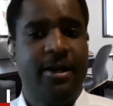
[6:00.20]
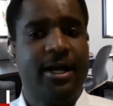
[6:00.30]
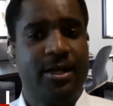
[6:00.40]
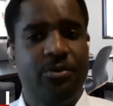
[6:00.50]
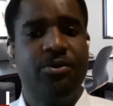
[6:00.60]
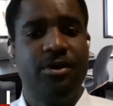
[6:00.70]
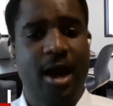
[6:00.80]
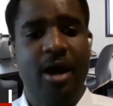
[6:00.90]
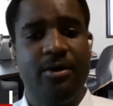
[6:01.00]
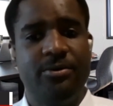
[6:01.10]
cannot
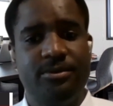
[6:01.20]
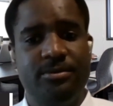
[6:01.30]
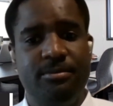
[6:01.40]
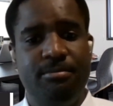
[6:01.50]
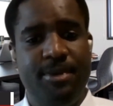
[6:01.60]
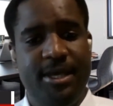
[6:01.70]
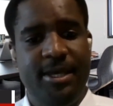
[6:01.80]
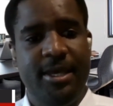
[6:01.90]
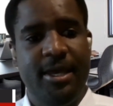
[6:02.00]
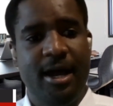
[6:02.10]
now
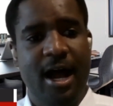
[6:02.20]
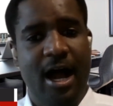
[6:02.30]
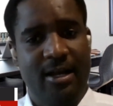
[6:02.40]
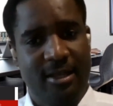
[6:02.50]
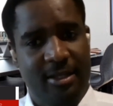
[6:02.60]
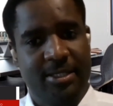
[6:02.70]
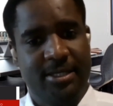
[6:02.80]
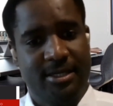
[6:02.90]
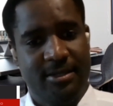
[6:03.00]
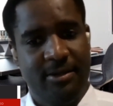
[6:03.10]
be at the
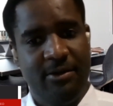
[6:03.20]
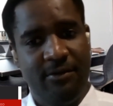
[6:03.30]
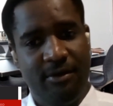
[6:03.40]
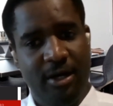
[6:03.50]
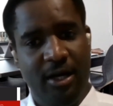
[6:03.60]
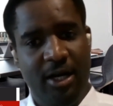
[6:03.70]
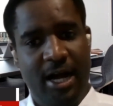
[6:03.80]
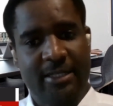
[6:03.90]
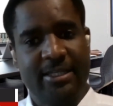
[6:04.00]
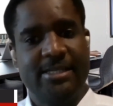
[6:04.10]

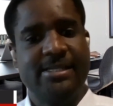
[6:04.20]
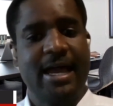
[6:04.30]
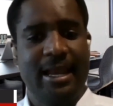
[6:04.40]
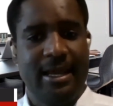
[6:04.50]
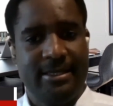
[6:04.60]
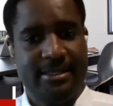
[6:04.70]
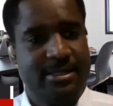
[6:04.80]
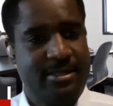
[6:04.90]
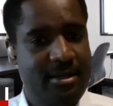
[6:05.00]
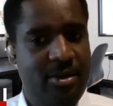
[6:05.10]

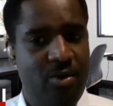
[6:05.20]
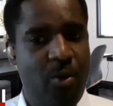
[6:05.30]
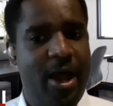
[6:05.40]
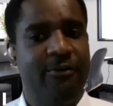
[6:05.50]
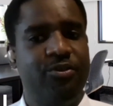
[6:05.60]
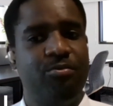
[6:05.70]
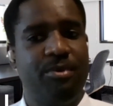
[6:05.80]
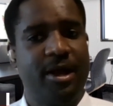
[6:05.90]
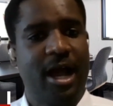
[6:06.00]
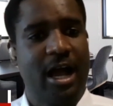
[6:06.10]
sidelines. We have to
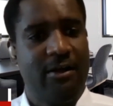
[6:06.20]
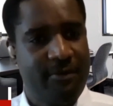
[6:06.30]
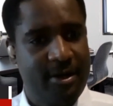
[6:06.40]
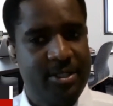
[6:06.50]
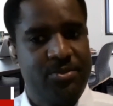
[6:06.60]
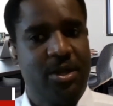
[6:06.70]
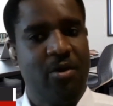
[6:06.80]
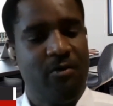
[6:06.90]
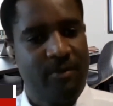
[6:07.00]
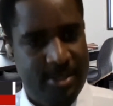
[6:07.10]
bring Africa to the
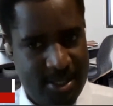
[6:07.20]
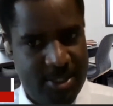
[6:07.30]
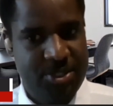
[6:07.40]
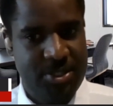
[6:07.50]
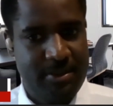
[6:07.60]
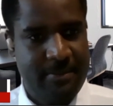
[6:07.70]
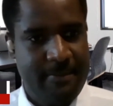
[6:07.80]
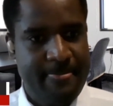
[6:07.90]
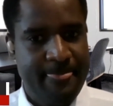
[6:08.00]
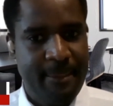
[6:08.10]
conversation.
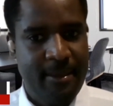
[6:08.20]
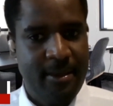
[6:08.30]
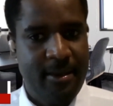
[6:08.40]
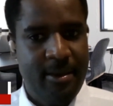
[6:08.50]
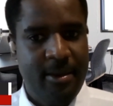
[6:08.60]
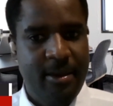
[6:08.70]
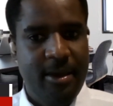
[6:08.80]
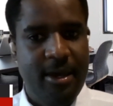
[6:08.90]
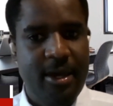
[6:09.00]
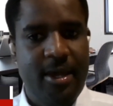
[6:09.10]

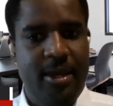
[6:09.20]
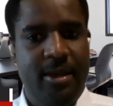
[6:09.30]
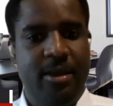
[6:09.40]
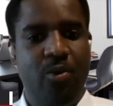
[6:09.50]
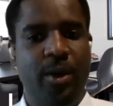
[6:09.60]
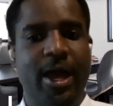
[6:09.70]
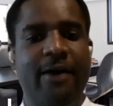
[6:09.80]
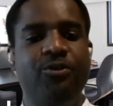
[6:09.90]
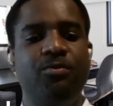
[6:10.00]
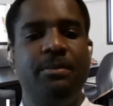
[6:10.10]
And we
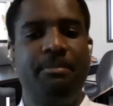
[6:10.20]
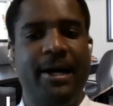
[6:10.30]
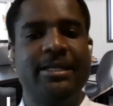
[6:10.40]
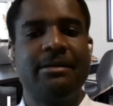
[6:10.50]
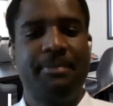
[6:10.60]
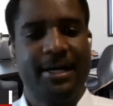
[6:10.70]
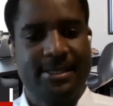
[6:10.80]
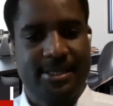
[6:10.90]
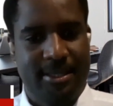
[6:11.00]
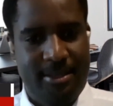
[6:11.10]
have to be part and
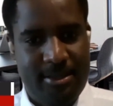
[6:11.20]
parcel